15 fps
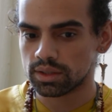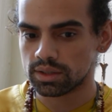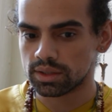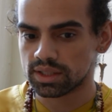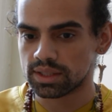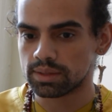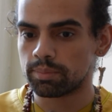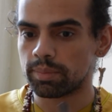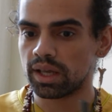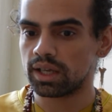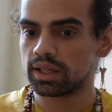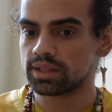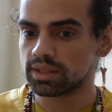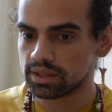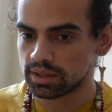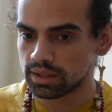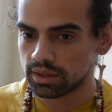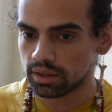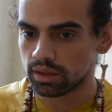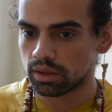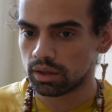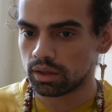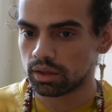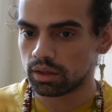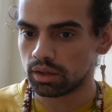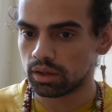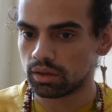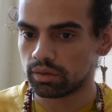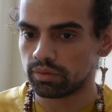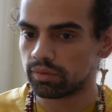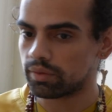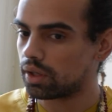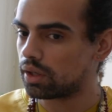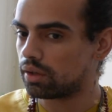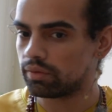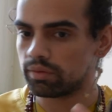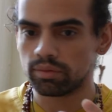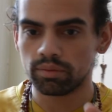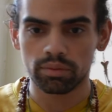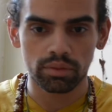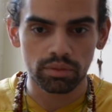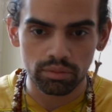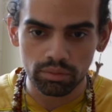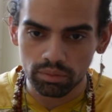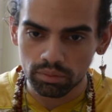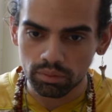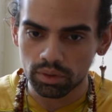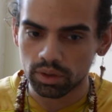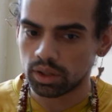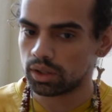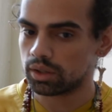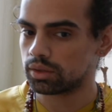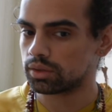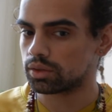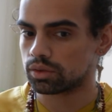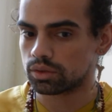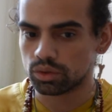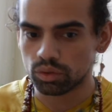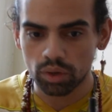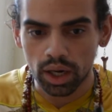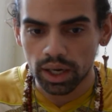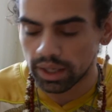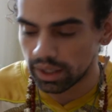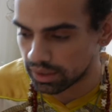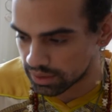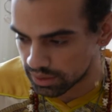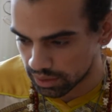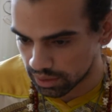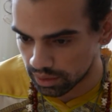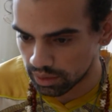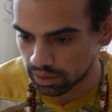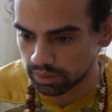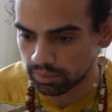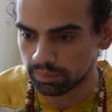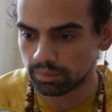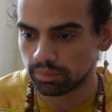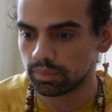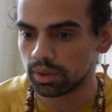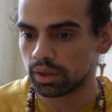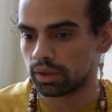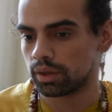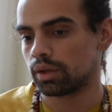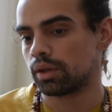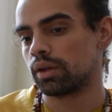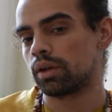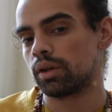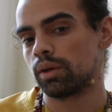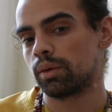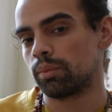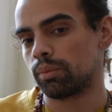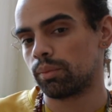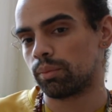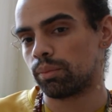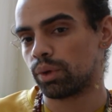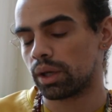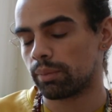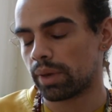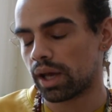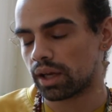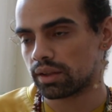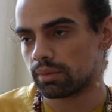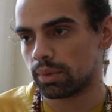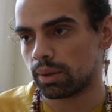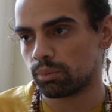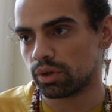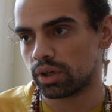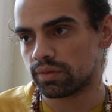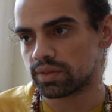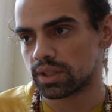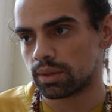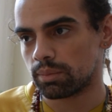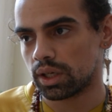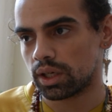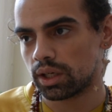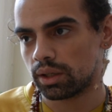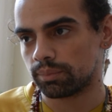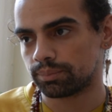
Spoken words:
space of trying to bring back the memory of somebody.